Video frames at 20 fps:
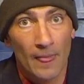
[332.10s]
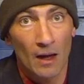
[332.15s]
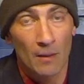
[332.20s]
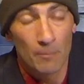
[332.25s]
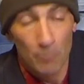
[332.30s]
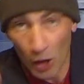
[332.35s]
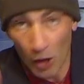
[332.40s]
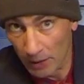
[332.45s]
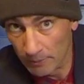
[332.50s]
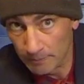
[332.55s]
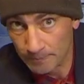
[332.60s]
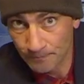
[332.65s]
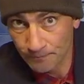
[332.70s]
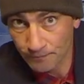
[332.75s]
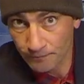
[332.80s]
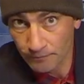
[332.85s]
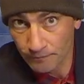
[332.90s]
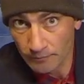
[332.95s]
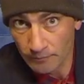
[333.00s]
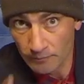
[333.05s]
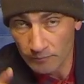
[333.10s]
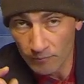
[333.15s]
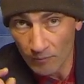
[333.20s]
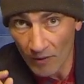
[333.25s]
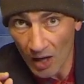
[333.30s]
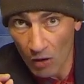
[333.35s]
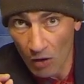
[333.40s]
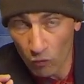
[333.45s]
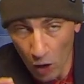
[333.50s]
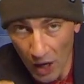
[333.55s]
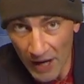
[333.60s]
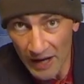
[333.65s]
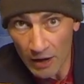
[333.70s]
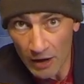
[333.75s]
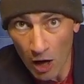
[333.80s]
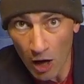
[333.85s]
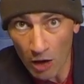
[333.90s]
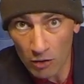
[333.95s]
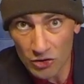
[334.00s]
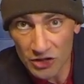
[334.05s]
But Ryan
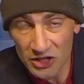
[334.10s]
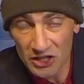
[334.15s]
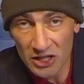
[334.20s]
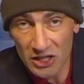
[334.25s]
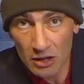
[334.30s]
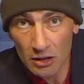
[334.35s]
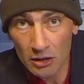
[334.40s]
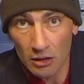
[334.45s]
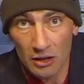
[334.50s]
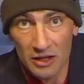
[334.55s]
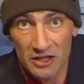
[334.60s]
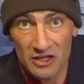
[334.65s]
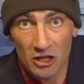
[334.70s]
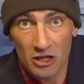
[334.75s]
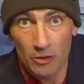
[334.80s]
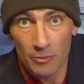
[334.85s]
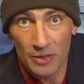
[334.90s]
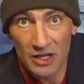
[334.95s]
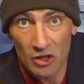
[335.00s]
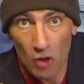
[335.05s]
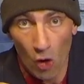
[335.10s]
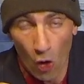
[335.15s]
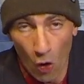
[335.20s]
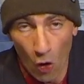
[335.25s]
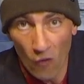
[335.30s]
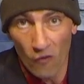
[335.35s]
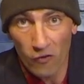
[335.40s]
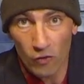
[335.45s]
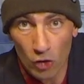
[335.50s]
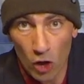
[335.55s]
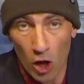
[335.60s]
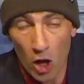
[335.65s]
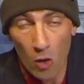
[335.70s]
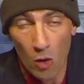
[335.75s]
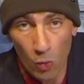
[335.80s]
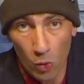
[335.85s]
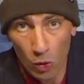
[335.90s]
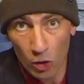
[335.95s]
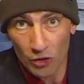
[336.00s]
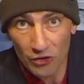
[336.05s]
Cochran-Siegel is going to be an overall
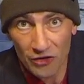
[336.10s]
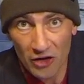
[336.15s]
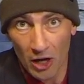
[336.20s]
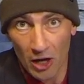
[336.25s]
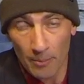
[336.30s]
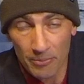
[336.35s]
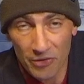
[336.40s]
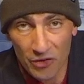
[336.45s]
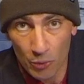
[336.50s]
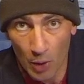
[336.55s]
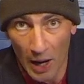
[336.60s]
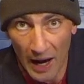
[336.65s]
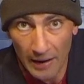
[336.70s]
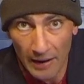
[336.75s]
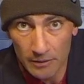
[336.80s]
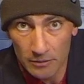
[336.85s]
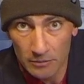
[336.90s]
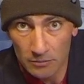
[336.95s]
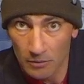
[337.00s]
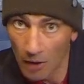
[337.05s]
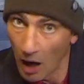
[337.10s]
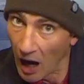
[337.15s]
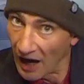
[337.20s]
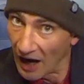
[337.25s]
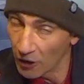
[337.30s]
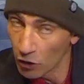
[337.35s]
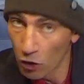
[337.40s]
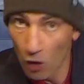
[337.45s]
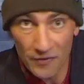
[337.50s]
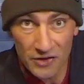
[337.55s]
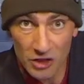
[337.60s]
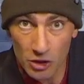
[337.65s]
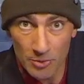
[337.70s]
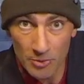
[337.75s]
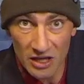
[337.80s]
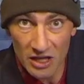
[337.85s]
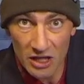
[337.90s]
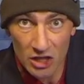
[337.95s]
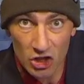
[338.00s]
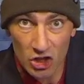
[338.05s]
World Cup threat. I don't know if it's going
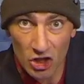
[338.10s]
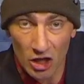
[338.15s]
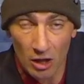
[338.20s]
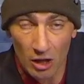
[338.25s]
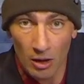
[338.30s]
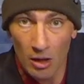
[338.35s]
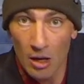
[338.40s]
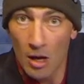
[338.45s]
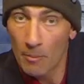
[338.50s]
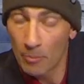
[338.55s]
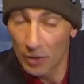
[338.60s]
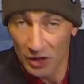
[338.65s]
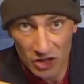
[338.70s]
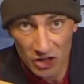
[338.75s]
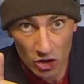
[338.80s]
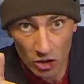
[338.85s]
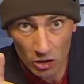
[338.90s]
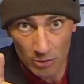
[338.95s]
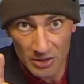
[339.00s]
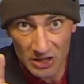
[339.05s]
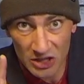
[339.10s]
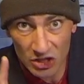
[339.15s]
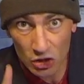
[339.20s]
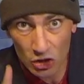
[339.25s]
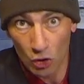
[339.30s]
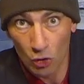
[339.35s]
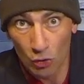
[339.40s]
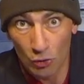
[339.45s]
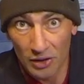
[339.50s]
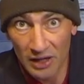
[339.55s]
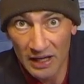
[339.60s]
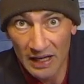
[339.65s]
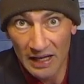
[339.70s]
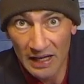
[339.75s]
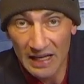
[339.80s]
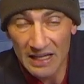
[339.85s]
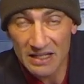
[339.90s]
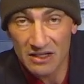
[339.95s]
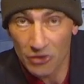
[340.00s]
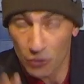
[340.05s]
to be this year, but it's going to be soon.
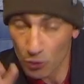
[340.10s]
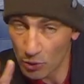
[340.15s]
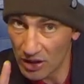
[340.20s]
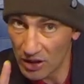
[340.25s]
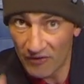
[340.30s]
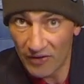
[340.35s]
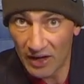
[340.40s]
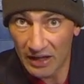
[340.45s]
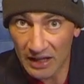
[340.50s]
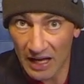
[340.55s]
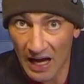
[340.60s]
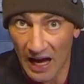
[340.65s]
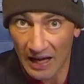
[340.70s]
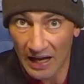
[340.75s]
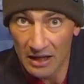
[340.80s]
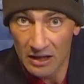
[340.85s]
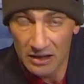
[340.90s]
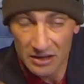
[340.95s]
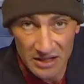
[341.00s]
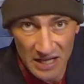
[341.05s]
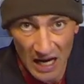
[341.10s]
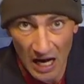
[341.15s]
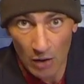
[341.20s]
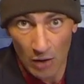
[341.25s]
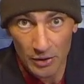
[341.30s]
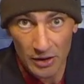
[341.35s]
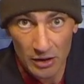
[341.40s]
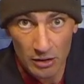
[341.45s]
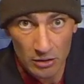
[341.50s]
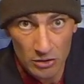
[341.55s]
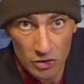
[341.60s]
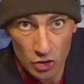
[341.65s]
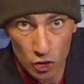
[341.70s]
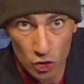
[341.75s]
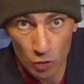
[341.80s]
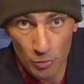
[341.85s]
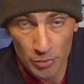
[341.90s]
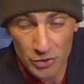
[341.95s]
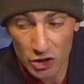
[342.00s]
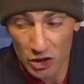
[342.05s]
He's a 3-event guy, downhill,
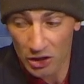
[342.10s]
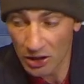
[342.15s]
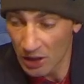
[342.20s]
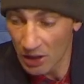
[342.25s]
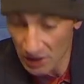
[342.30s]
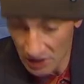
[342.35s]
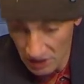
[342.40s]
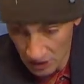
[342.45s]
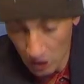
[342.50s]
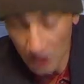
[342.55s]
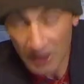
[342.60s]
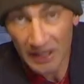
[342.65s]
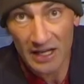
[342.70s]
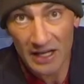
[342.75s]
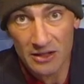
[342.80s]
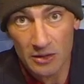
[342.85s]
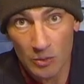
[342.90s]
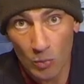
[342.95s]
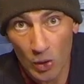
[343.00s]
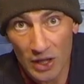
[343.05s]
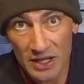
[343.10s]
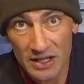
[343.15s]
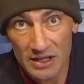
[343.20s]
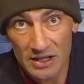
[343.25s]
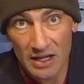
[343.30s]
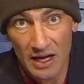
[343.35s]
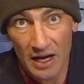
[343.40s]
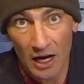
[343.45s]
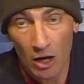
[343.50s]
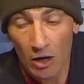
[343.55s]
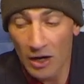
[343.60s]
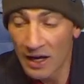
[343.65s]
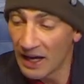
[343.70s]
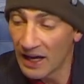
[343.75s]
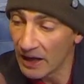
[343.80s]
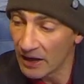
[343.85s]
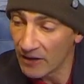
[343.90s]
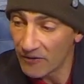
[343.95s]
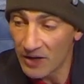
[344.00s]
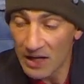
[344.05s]
Super G. He's going to get some wins there.
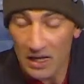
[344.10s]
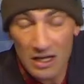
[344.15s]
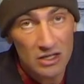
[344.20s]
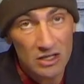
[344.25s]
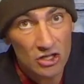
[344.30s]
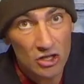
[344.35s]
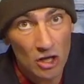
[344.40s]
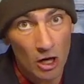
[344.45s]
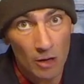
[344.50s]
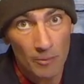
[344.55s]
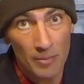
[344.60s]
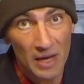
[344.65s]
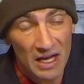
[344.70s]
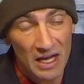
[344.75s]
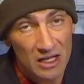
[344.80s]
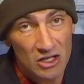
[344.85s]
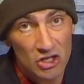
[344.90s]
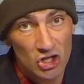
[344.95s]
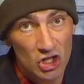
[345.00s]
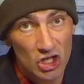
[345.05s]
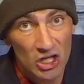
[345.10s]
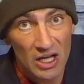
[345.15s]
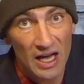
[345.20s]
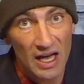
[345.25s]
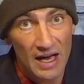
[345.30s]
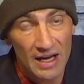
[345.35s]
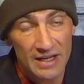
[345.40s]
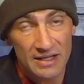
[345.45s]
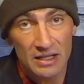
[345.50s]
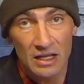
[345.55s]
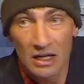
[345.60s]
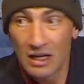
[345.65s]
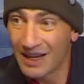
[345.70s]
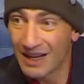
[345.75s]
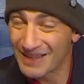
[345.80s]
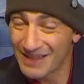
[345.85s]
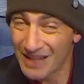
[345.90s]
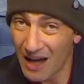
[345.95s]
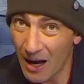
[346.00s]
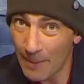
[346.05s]
And if he can start making GS
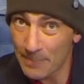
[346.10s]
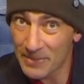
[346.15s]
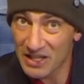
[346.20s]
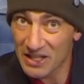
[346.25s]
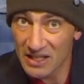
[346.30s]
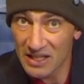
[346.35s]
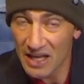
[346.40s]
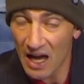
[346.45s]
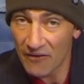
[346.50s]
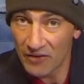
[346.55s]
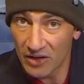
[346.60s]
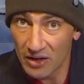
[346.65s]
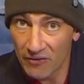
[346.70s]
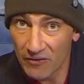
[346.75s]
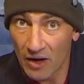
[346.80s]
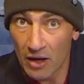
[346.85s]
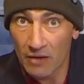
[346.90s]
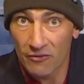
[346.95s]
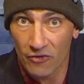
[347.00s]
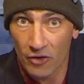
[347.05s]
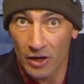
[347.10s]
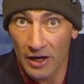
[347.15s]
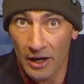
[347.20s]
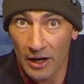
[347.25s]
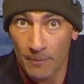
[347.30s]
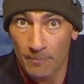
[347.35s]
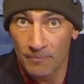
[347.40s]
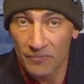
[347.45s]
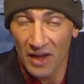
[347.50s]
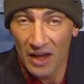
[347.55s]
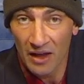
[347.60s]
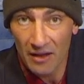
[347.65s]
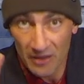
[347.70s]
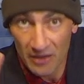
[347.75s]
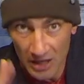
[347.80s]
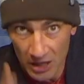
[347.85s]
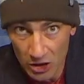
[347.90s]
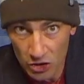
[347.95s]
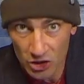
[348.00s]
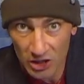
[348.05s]
a top 7 event for him,
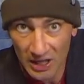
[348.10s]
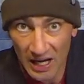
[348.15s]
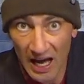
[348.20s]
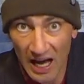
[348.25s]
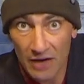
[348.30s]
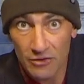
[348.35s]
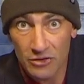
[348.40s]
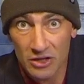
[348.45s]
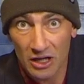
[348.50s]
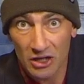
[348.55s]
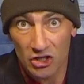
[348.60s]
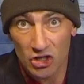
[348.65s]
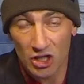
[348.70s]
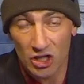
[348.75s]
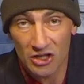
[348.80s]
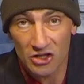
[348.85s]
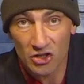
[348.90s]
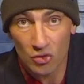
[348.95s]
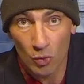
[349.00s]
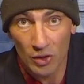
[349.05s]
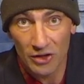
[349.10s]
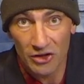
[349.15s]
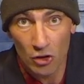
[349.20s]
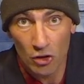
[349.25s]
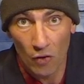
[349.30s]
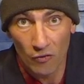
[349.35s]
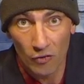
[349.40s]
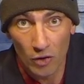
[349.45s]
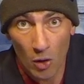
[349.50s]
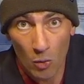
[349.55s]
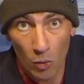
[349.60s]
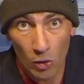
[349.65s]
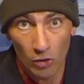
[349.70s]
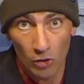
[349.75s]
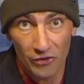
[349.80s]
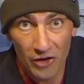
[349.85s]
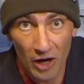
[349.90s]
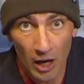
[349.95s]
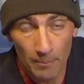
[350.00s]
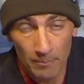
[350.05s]
here's a guy who's got a chance to win the overall
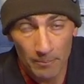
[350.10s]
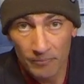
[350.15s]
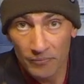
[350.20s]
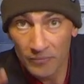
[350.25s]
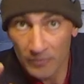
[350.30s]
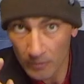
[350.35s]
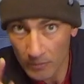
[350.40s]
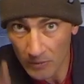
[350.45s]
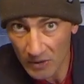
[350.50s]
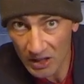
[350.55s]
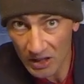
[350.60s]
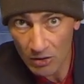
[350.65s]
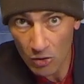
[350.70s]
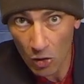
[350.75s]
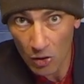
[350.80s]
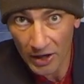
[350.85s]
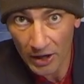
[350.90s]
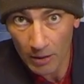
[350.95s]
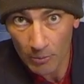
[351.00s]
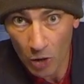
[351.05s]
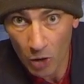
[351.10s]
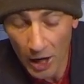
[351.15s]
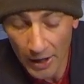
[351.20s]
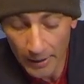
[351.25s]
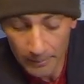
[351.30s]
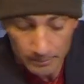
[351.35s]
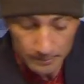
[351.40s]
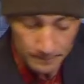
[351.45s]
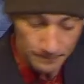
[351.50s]
World Cup. Go get him, Ryan.